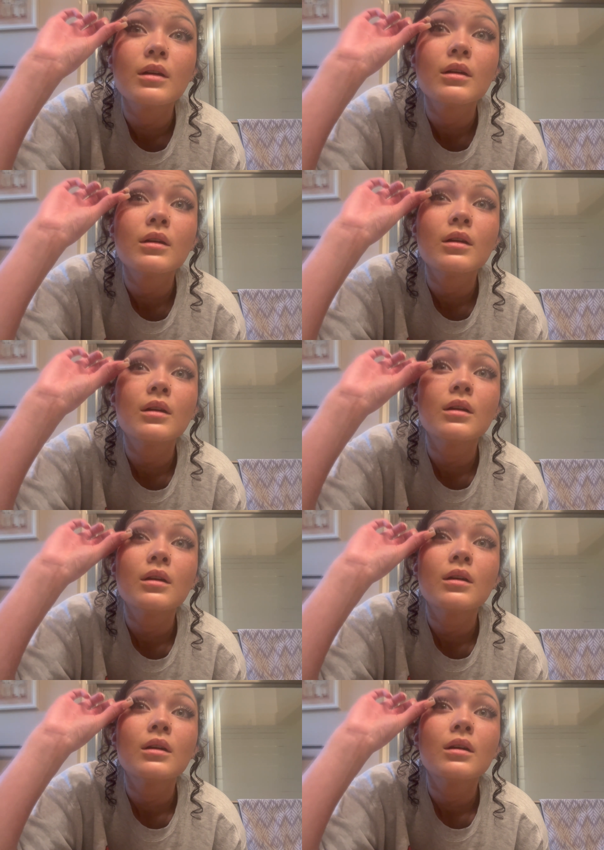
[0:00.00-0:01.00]

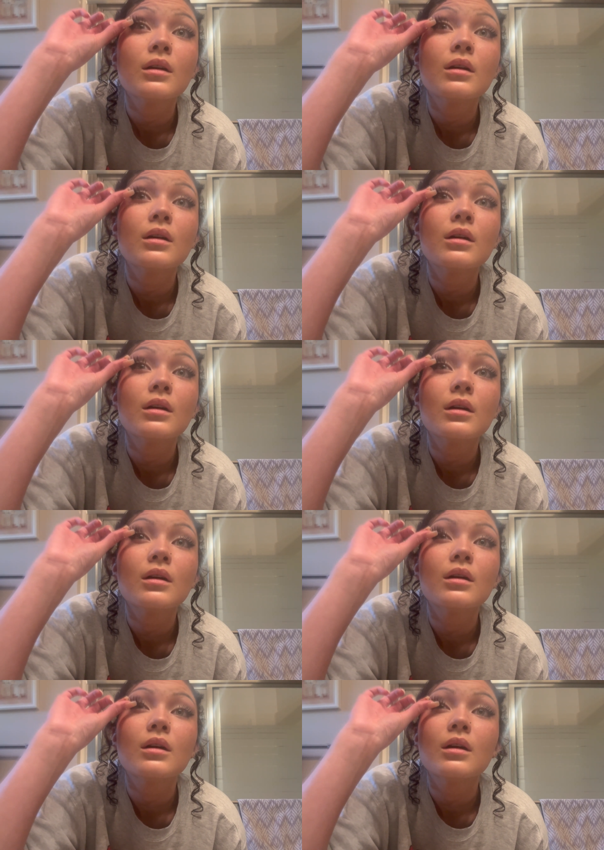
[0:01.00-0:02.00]

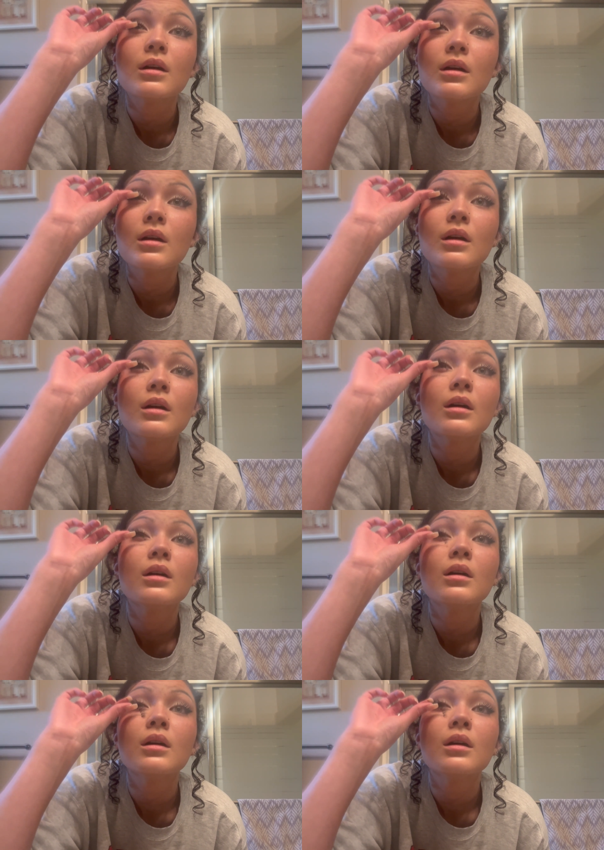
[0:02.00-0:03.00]

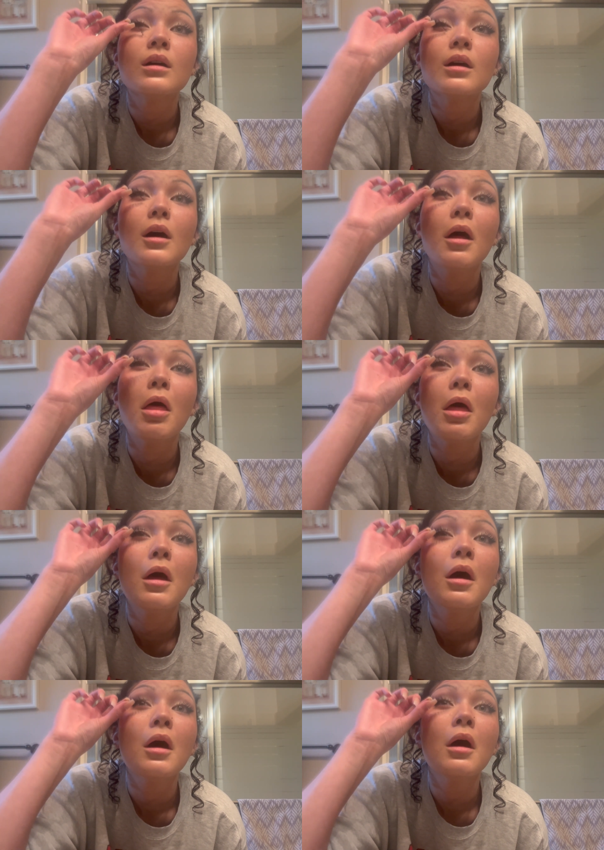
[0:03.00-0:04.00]

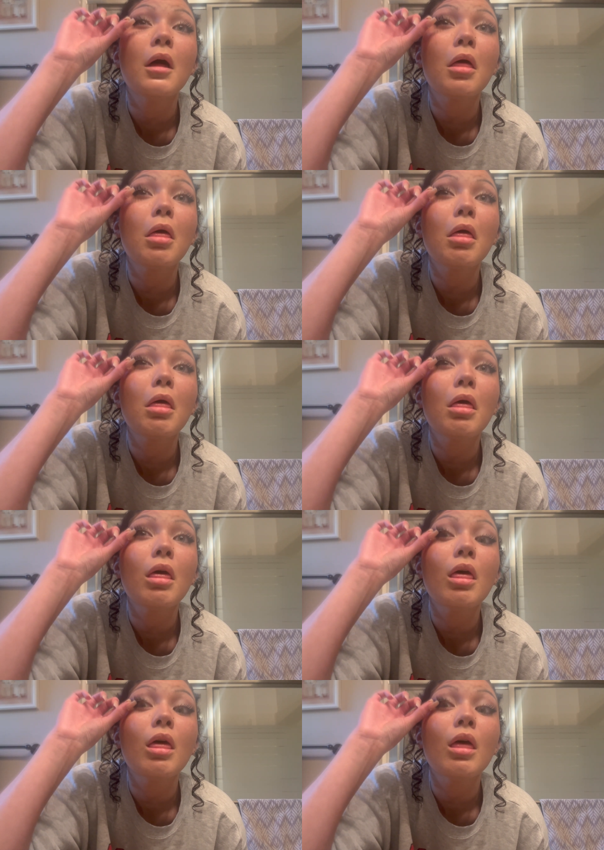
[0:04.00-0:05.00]

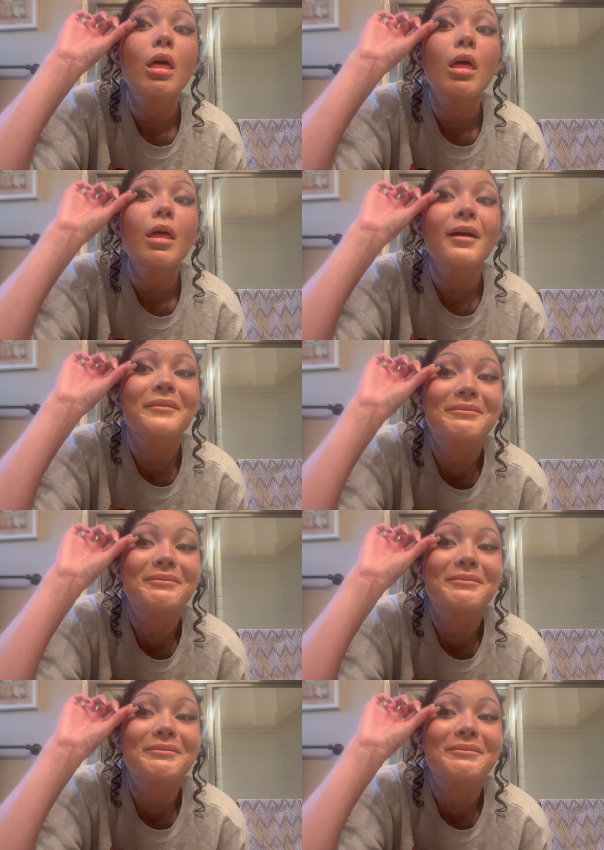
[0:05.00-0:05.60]
(silence)